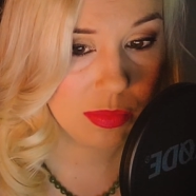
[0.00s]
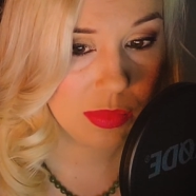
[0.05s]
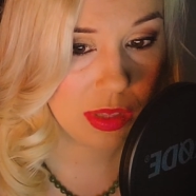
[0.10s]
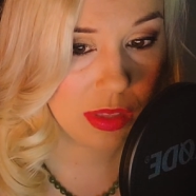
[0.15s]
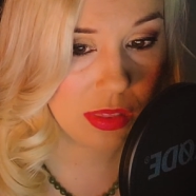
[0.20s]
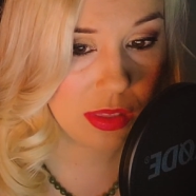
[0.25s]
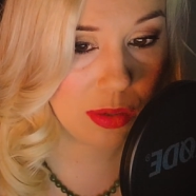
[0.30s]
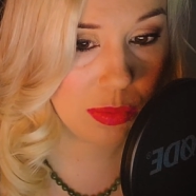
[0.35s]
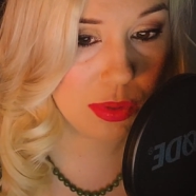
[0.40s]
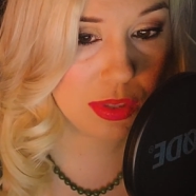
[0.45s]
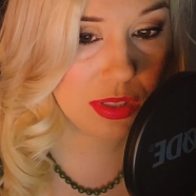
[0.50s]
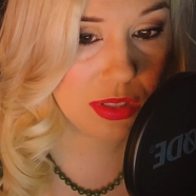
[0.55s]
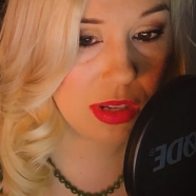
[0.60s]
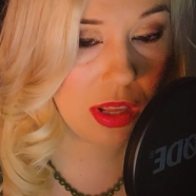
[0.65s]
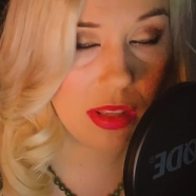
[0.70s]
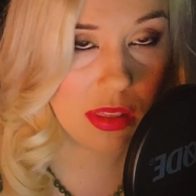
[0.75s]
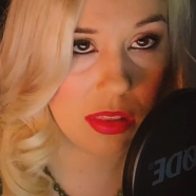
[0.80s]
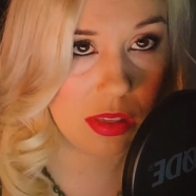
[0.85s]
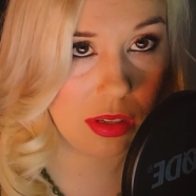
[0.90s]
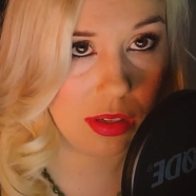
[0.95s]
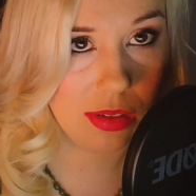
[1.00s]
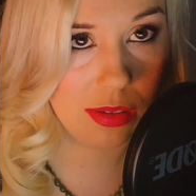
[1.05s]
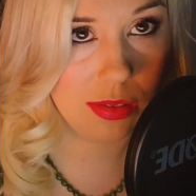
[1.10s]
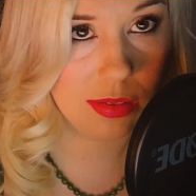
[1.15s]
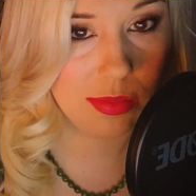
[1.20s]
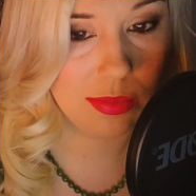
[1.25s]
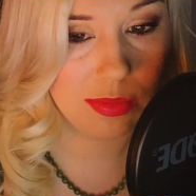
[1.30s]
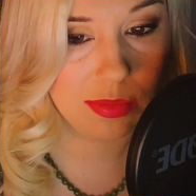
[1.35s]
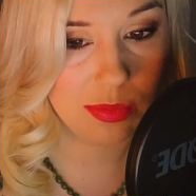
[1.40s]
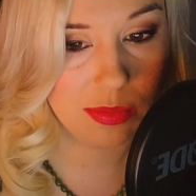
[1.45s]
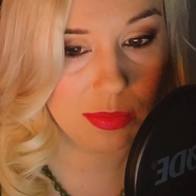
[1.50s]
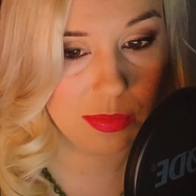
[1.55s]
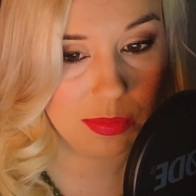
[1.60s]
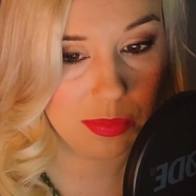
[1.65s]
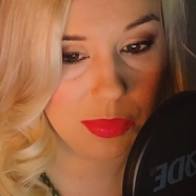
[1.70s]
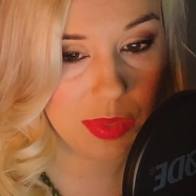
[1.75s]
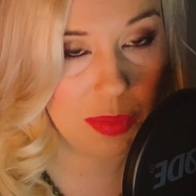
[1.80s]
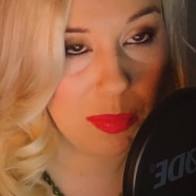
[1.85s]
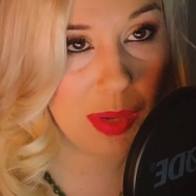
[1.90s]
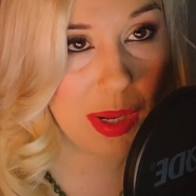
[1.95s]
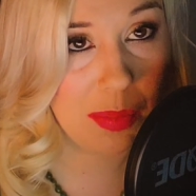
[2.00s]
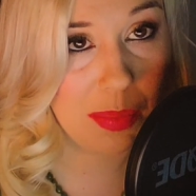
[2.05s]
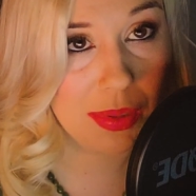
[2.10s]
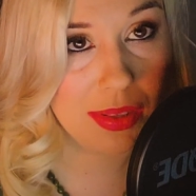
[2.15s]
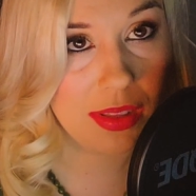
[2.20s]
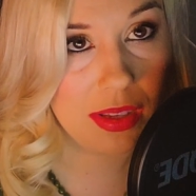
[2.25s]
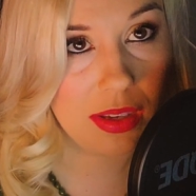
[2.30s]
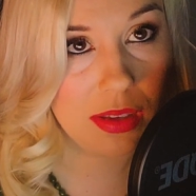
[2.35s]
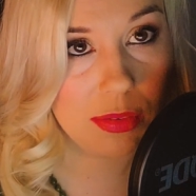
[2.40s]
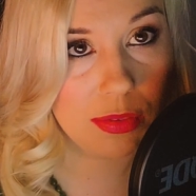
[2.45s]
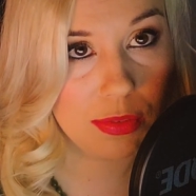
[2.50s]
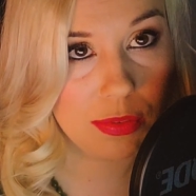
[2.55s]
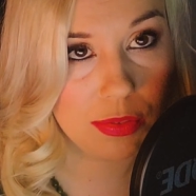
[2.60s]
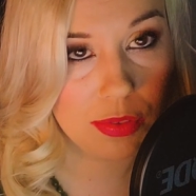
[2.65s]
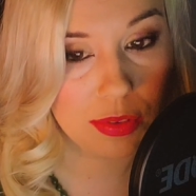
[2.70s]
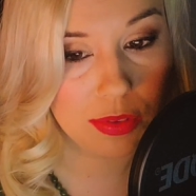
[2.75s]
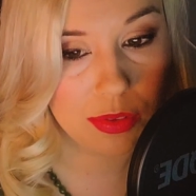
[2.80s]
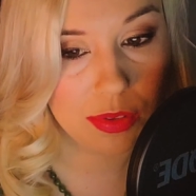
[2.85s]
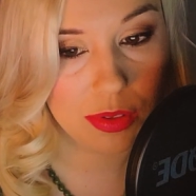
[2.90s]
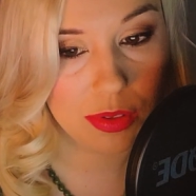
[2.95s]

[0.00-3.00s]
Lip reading: that there was nothing in my belief.